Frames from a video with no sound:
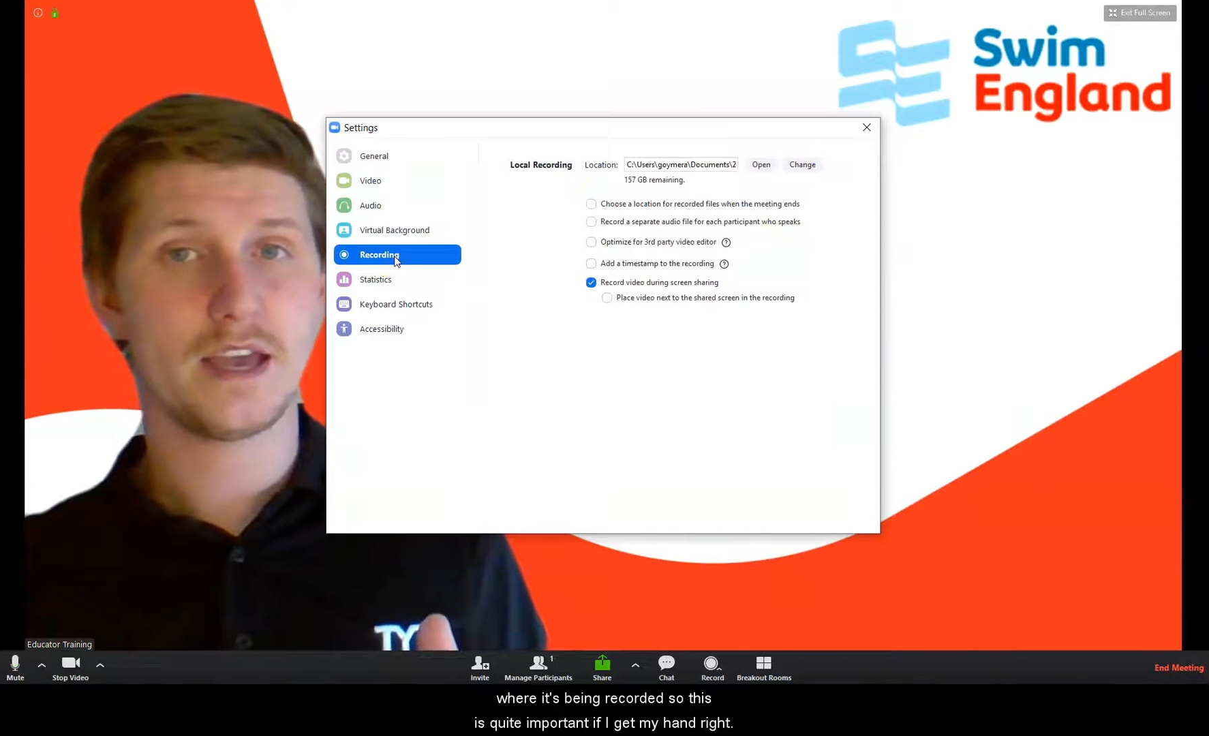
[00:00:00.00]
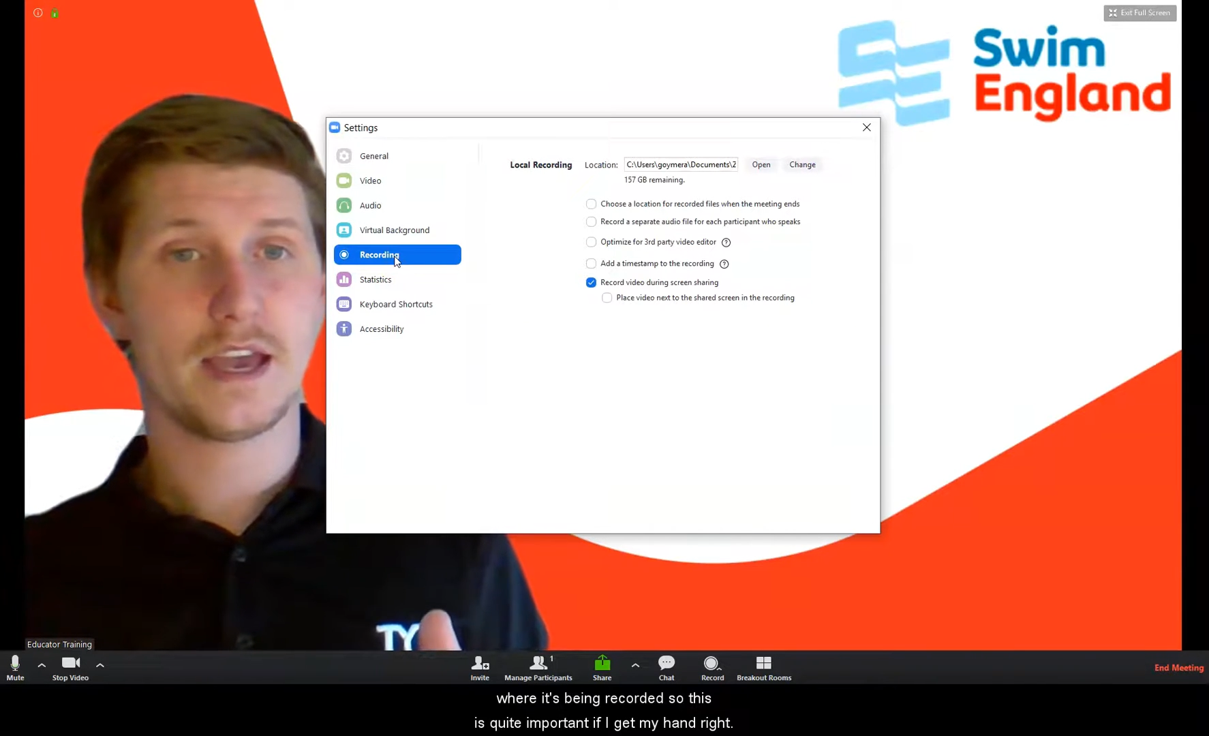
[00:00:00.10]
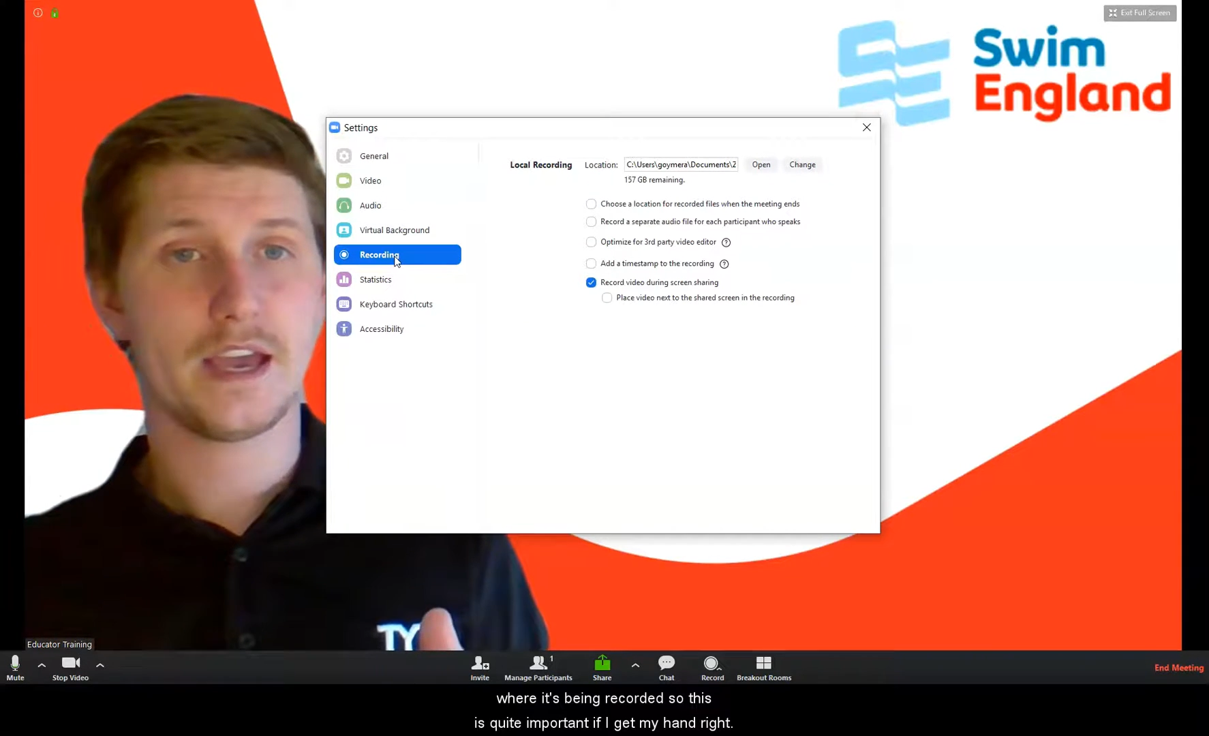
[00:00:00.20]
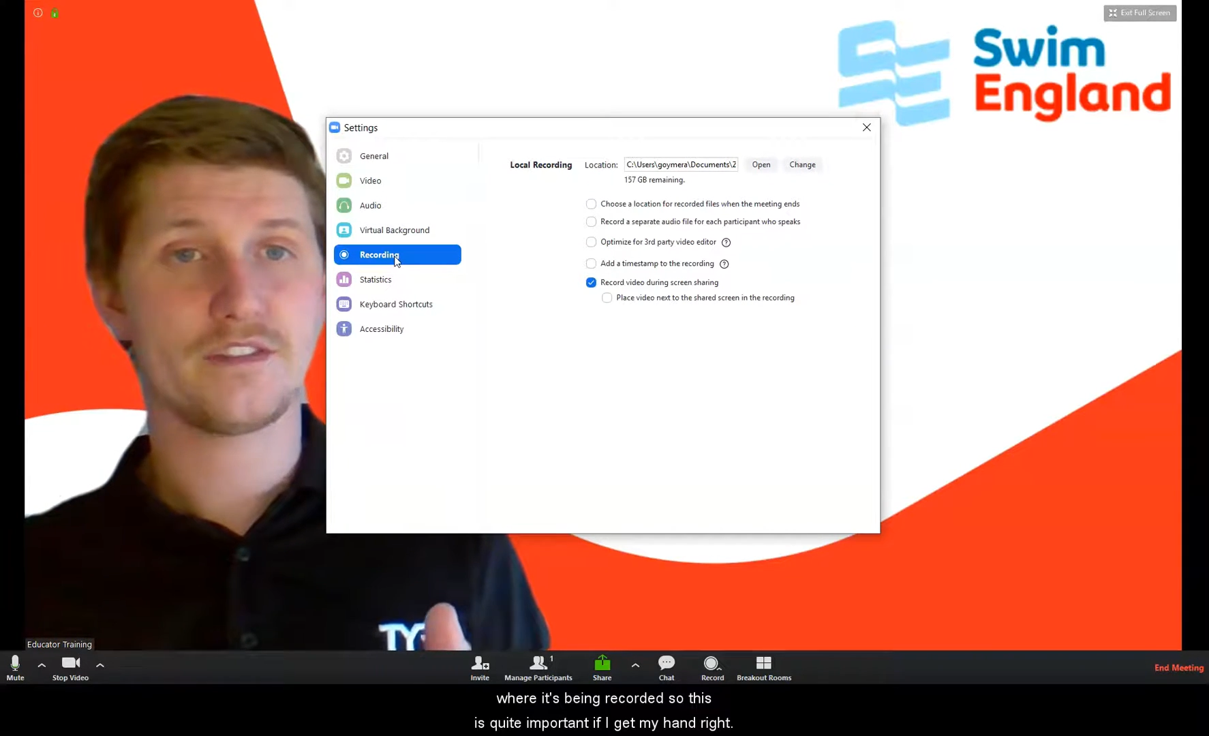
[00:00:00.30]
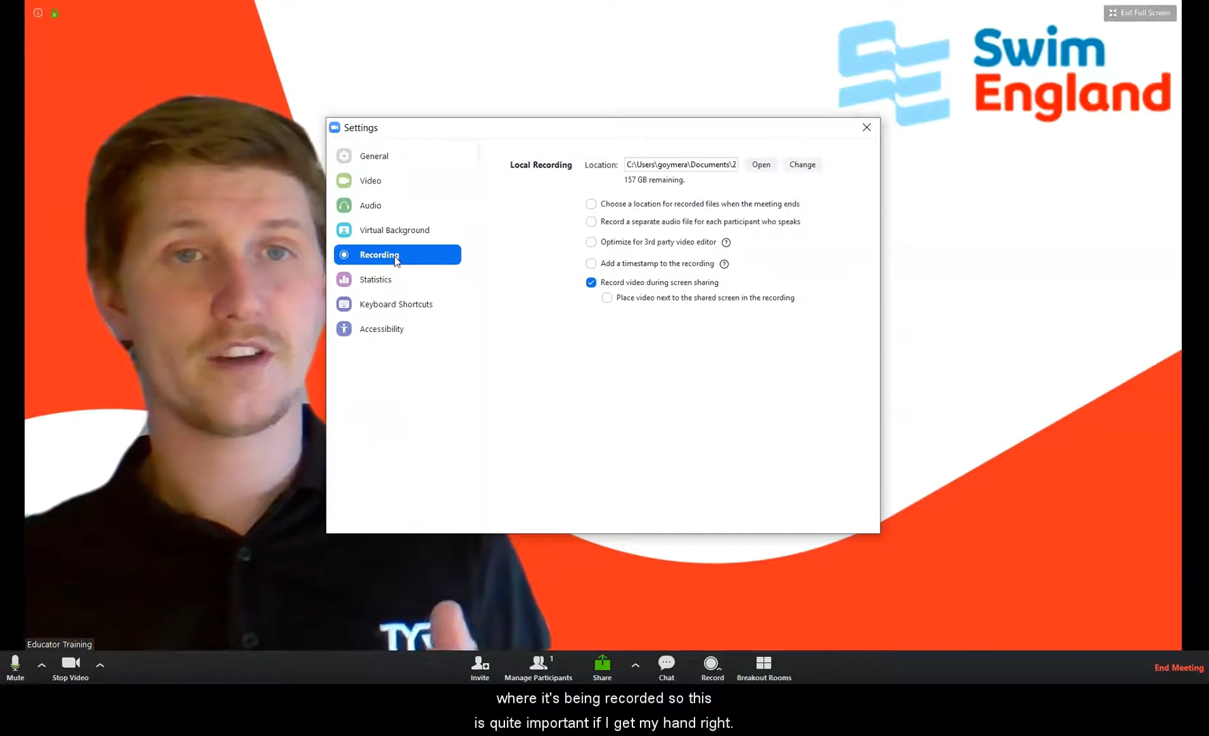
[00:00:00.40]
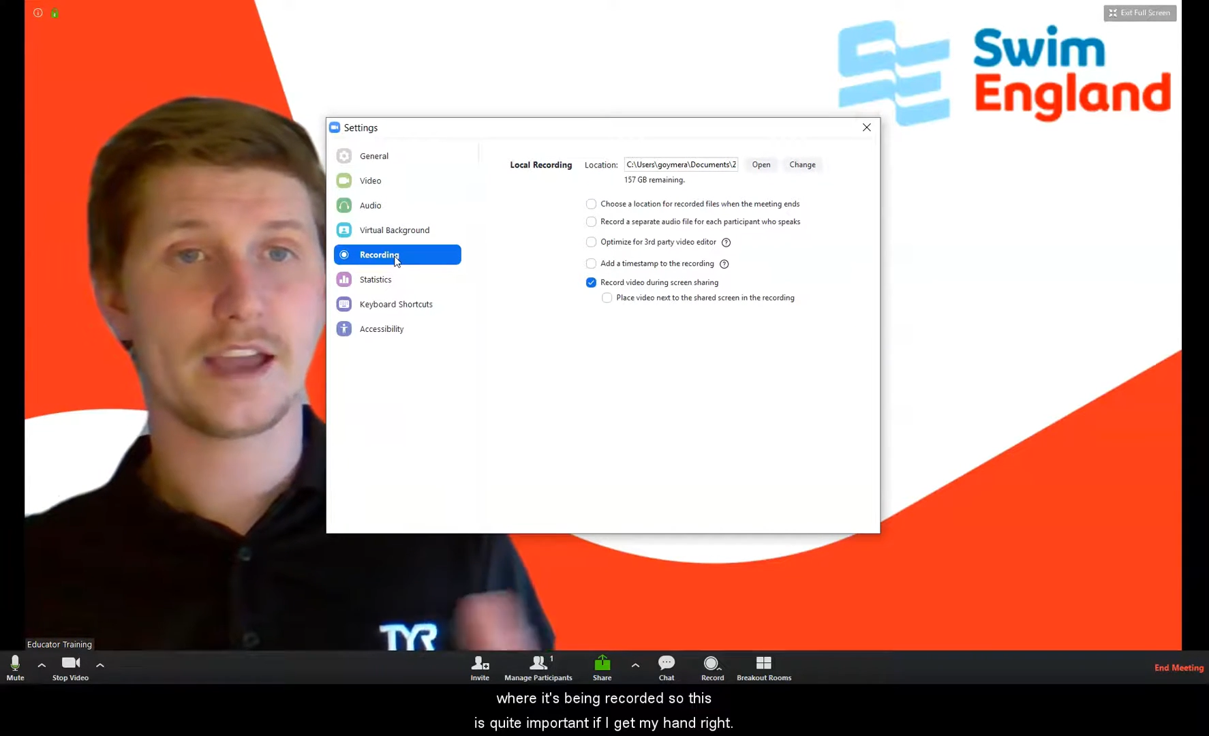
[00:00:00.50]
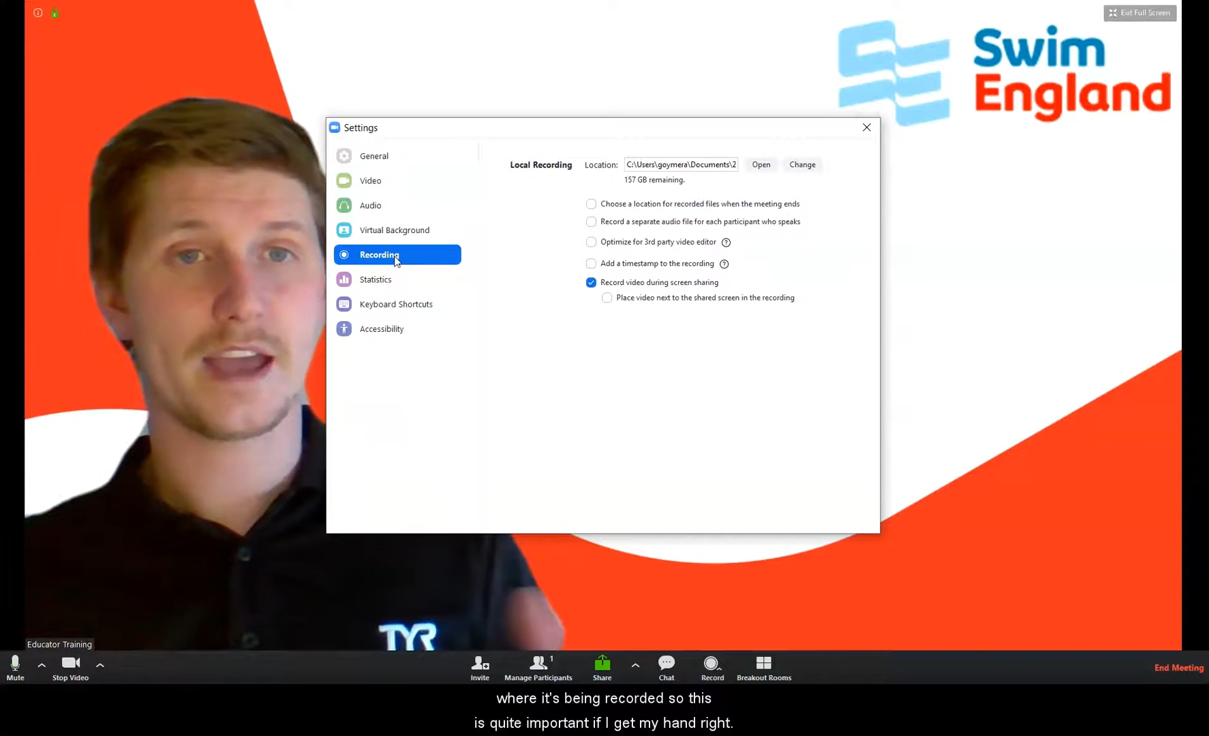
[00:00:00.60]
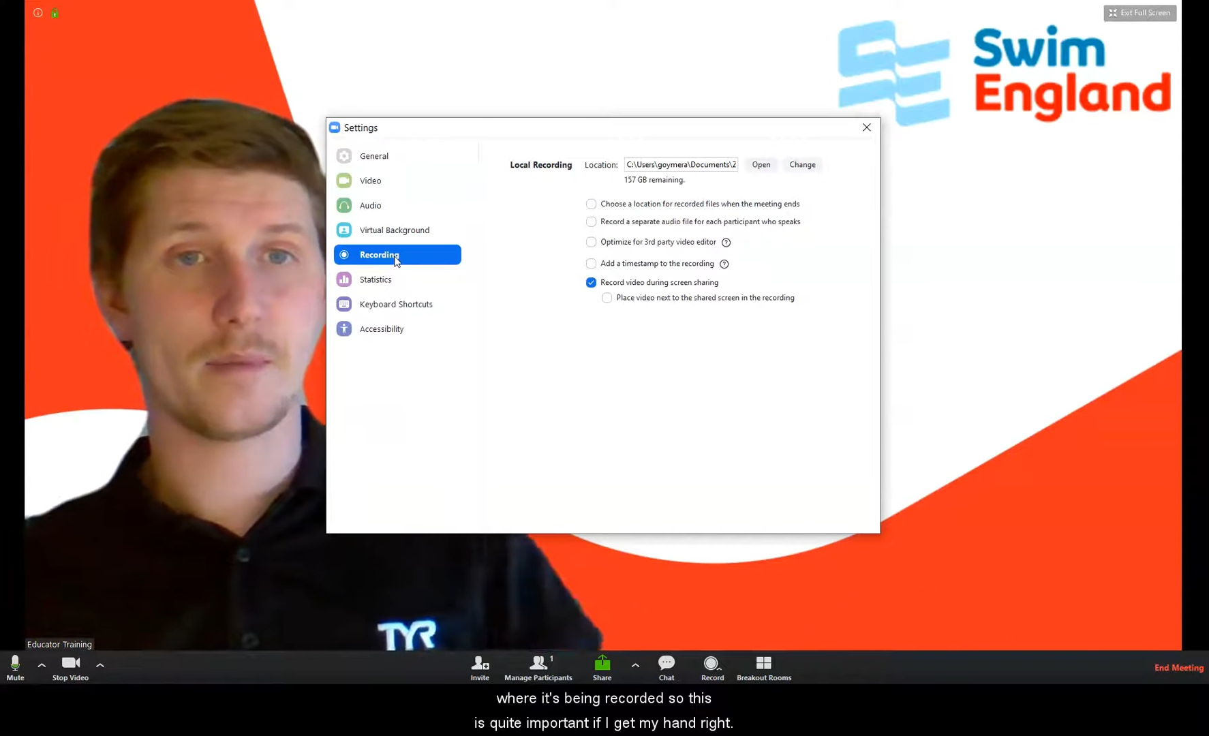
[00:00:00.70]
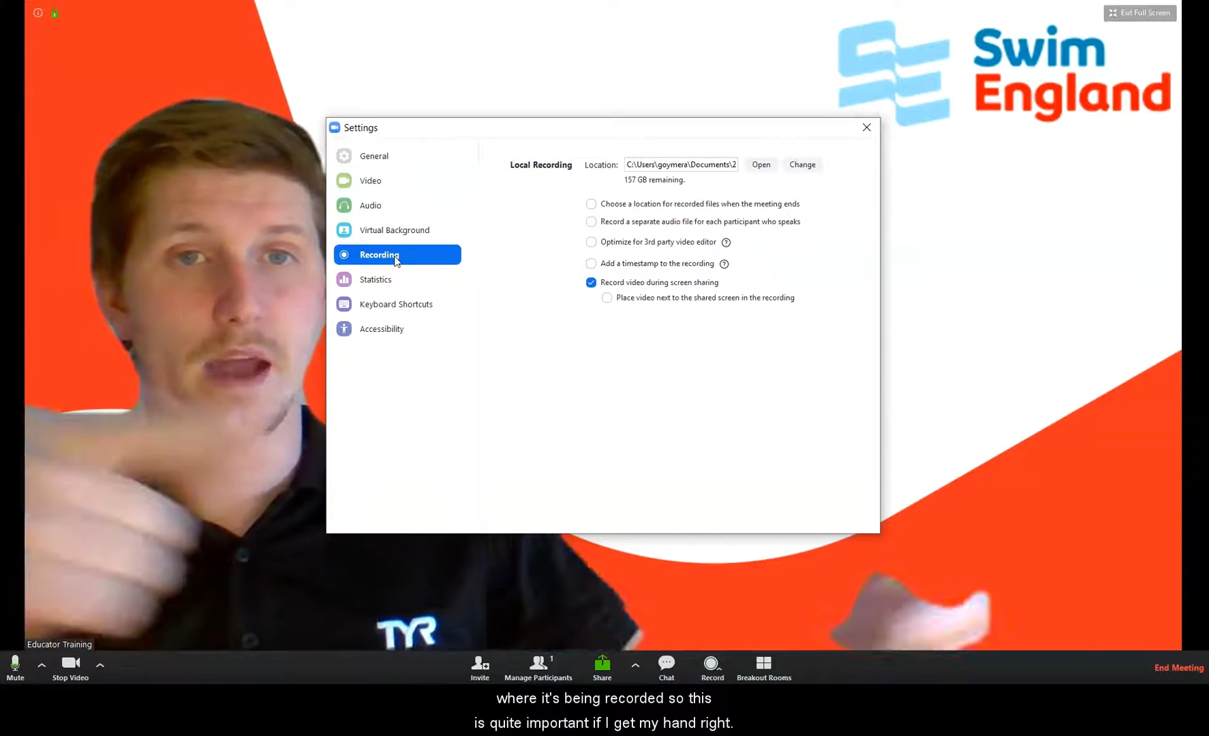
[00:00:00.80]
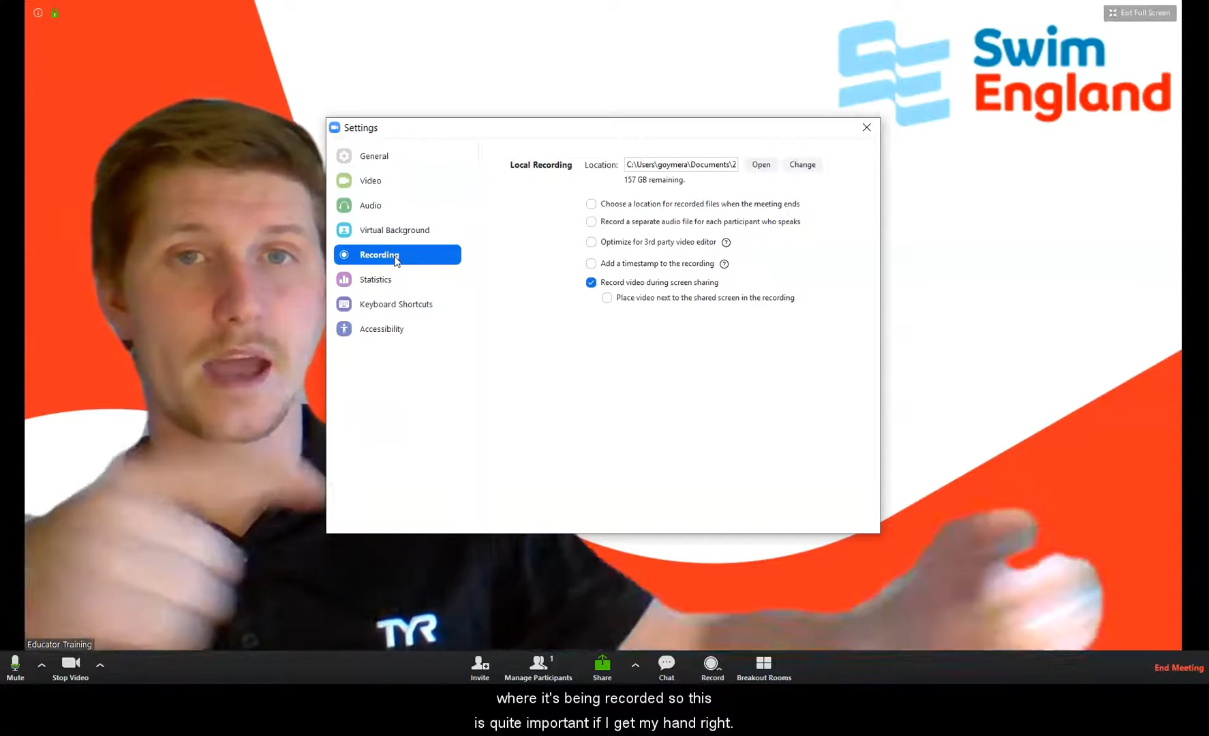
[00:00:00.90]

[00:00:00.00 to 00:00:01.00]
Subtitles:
if I get my